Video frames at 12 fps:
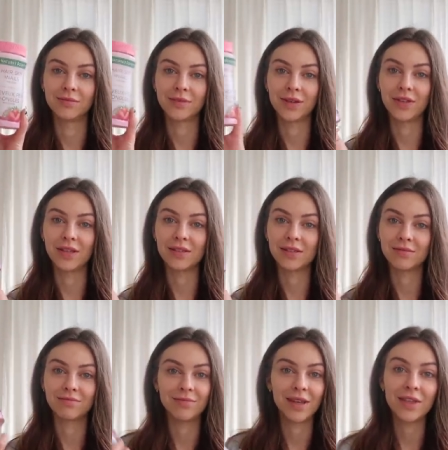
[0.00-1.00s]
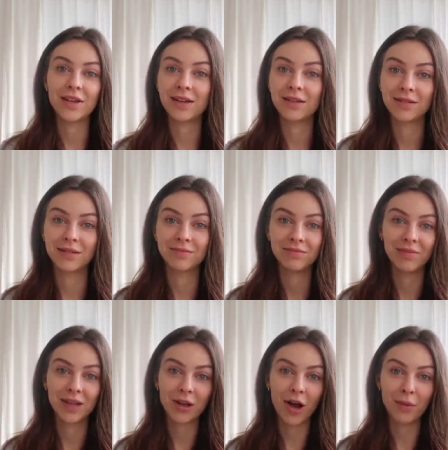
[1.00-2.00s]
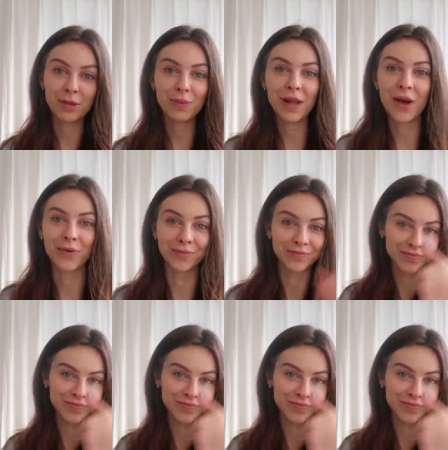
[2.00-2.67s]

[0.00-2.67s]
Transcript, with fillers: of these in the, in the comments below.